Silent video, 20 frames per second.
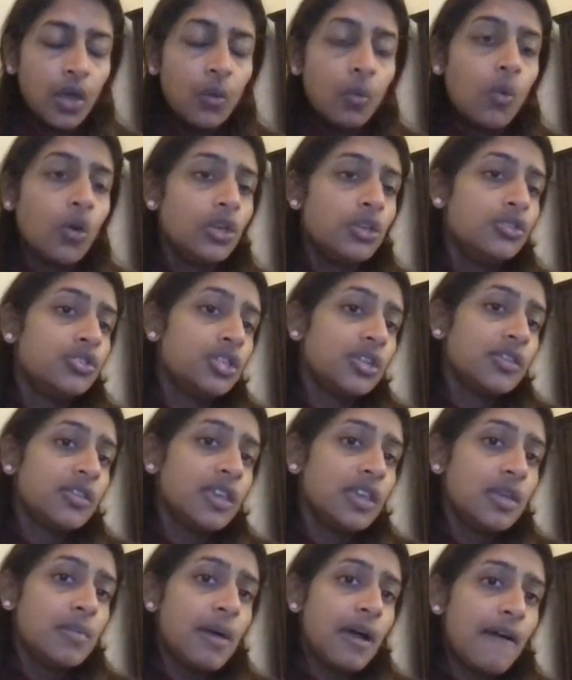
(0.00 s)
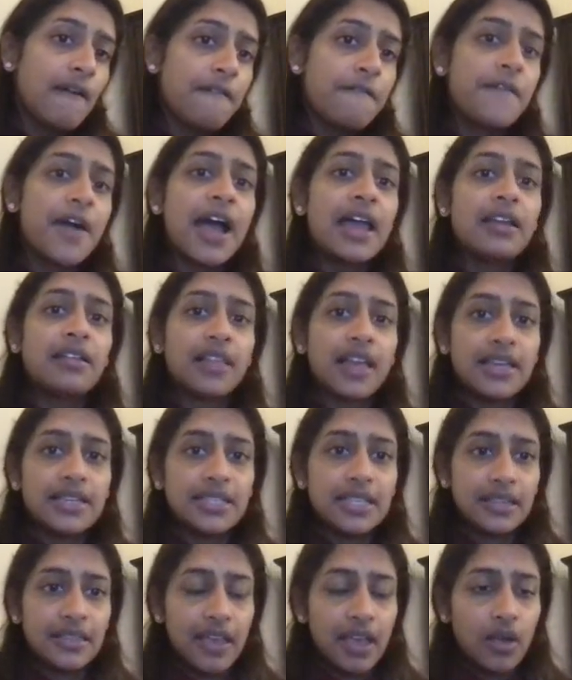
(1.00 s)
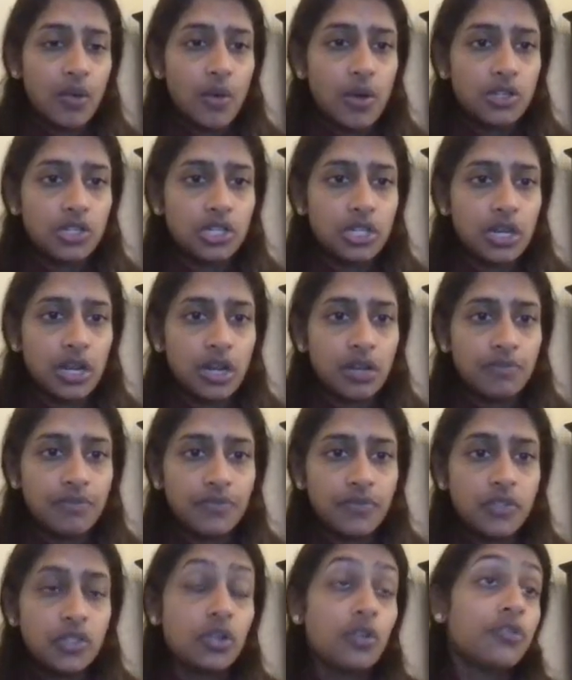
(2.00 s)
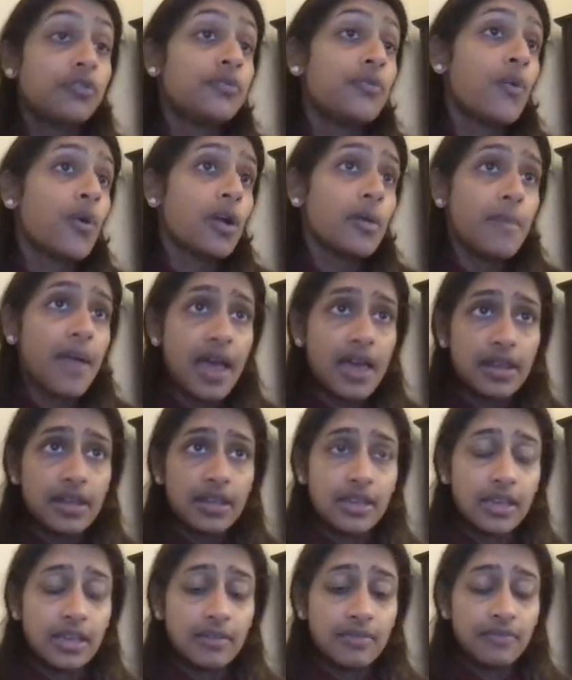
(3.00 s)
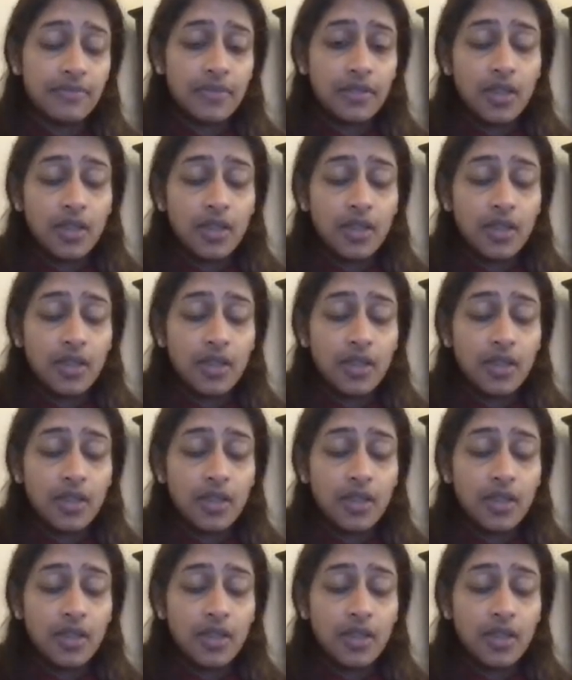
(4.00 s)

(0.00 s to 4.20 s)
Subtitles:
Well, you should think about finalizing that questionnaire. So formatting it.